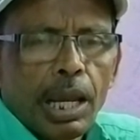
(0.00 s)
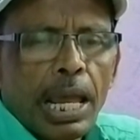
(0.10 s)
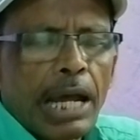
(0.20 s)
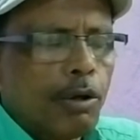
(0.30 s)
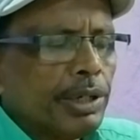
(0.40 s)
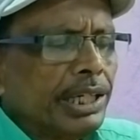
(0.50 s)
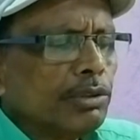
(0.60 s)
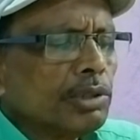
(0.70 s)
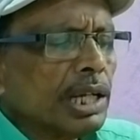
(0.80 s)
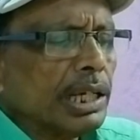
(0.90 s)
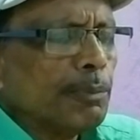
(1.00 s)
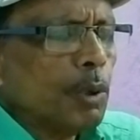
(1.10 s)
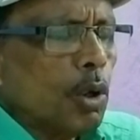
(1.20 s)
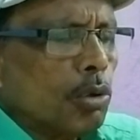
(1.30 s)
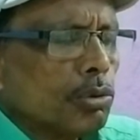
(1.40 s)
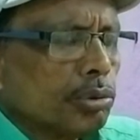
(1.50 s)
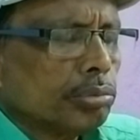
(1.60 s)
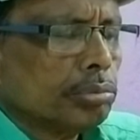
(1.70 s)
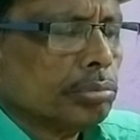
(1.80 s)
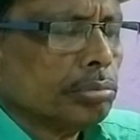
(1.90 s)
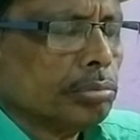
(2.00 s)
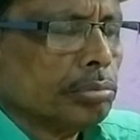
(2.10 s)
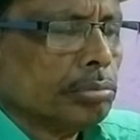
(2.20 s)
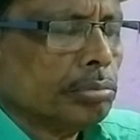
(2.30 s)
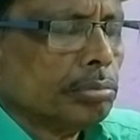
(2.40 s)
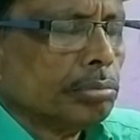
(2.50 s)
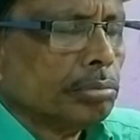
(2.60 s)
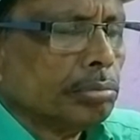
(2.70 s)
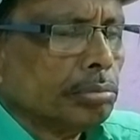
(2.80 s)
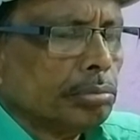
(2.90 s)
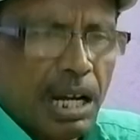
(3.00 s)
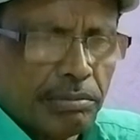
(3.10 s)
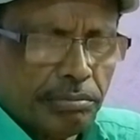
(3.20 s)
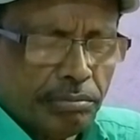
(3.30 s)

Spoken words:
According to the report, yeah,